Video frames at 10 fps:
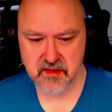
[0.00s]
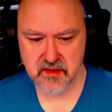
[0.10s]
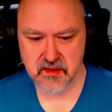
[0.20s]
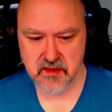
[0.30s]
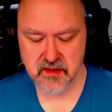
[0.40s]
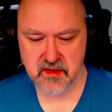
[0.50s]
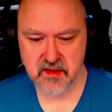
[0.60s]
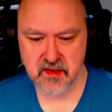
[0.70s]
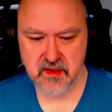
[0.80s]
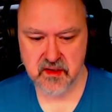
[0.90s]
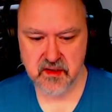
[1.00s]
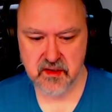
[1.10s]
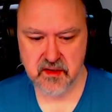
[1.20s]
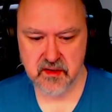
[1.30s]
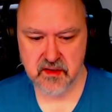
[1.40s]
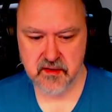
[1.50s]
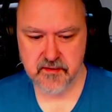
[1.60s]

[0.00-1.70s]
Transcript: No one is speaking in this clip.